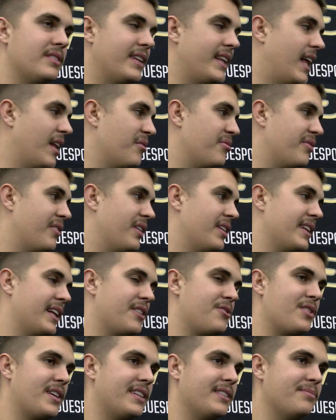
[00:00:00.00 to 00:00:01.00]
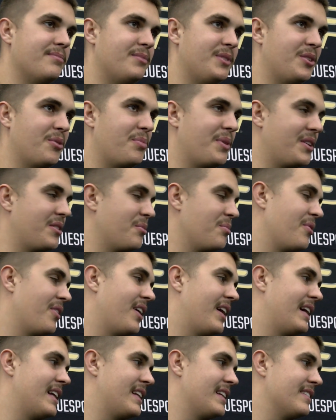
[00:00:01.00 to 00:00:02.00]
a lot of fun. I try to, you know, pick the
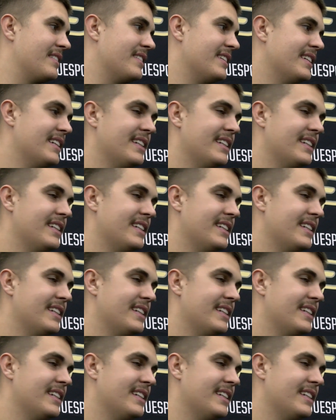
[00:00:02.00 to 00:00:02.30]
brain, and